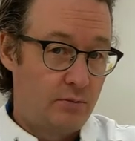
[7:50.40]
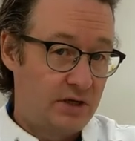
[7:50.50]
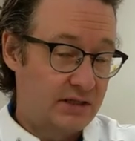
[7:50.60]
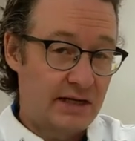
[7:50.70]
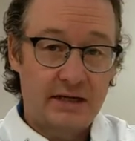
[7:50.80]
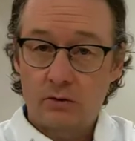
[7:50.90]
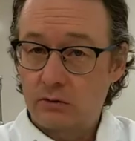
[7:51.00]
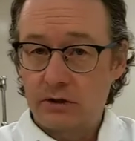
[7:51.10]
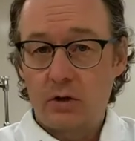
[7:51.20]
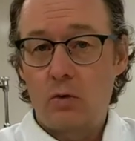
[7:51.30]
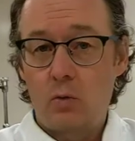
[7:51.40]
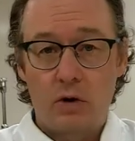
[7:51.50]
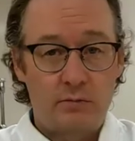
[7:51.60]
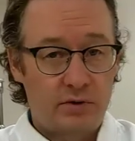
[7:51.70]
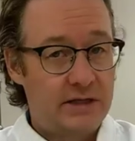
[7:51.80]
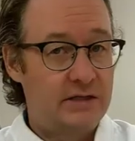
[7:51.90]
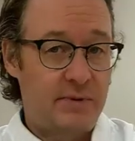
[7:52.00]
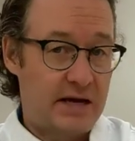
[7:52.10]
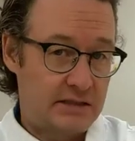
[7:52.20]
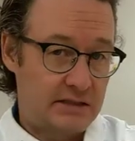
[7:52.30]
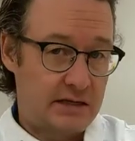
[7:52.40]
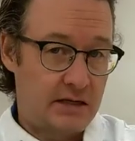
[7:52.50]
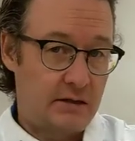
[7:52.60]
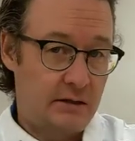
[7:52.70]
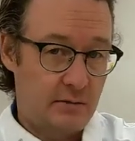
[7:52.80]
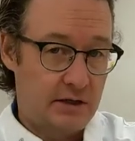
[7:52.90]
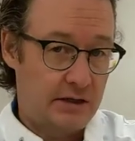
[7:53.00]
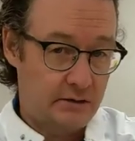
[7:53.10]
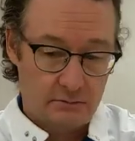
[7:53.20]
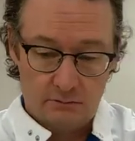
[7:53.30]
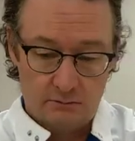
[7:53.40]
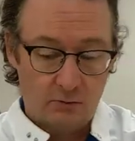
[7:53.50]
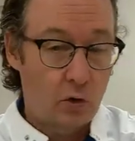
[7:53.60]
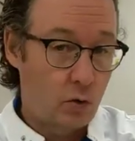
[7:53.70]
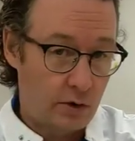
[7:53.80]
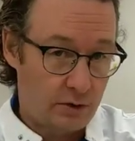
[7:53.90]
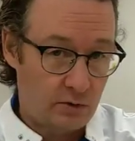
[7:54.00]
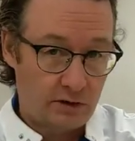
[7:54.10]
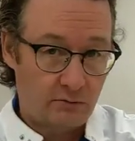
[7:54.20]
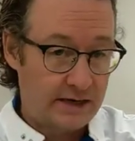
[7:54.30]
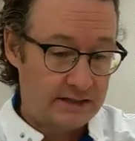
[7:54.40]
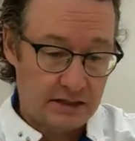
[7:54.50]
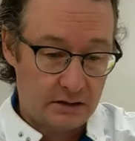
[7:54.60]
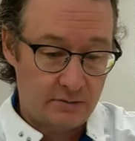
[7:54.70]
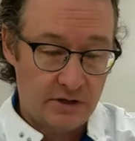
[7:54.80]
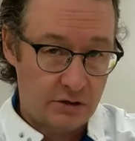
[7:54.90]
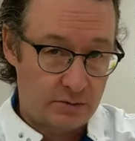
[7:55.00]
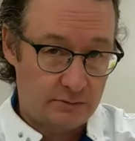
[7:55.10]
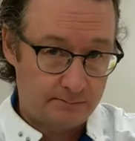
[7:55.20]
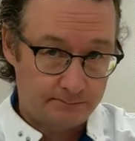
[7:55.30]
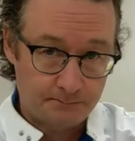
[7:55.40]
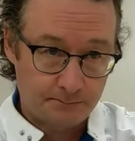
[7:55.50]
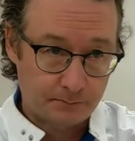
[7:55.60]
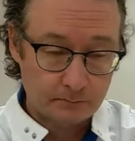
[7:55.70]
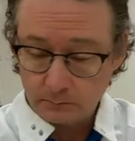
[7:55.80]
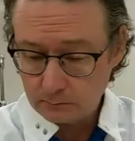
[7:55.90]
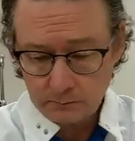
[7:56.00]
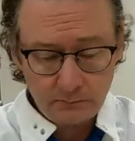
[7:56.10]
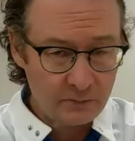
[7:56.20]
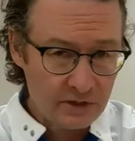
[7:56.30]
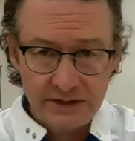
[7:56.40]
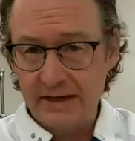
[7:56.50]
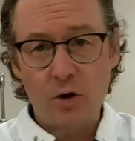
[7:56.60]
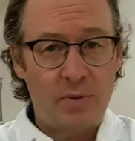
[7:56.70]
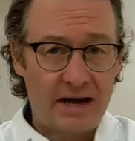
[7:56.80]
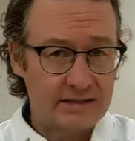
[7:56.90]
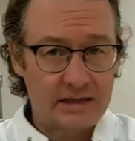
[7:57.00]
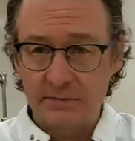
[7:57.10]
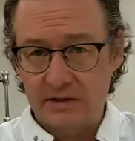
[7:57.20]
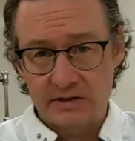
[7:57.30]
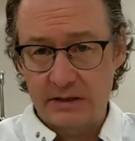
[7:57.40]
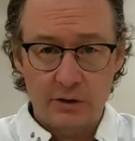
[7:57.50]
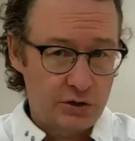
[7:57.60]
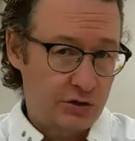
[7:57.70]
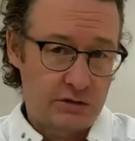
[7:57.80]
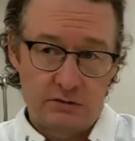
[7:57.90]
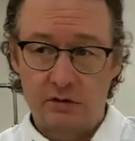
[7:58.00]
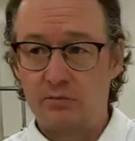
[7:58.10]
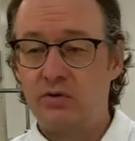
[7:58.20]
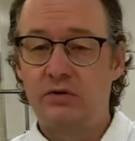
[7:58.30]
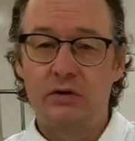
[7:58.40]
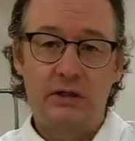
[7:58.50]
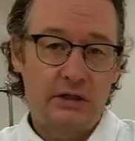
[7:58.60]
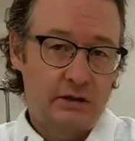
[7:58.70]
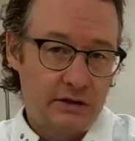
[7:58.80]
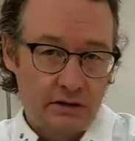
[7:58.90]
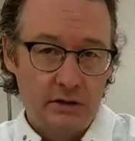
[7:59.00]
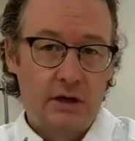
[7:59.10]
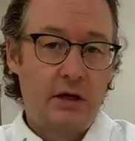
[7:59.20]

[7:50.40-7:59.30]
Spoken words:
Because I can only go one place past that in my recording when I write down the measurement. You can't go past that because then you're just completely